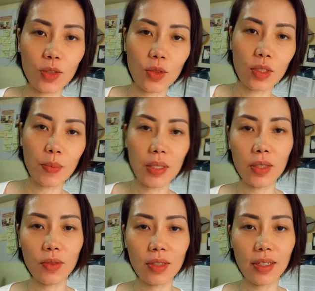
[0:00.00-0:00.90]
Looks a bit
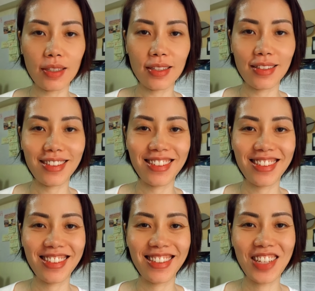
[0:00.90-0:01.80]
tilted.
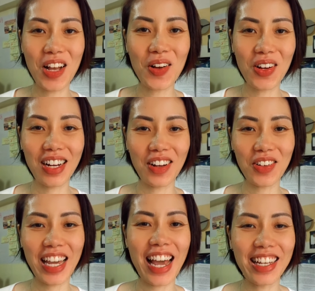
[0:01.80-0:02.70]

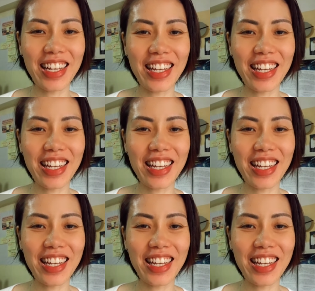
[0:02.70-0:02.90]
Okay,